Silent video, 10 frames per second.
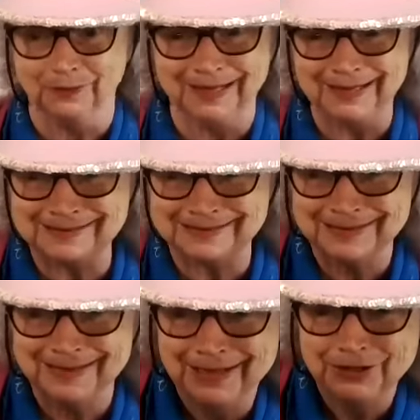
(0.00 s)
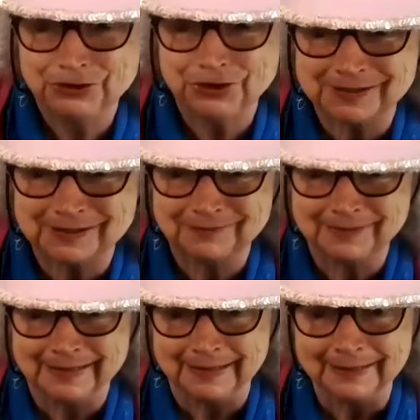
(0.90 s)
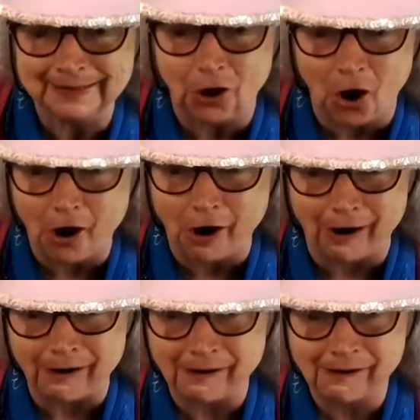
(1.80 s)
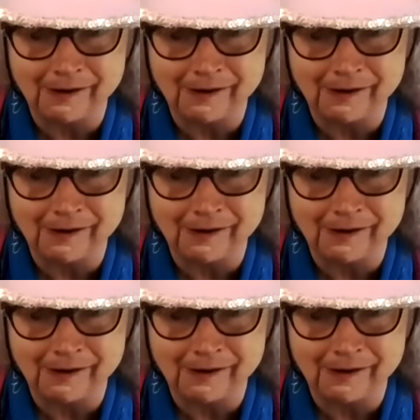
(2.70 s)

let's just get in the car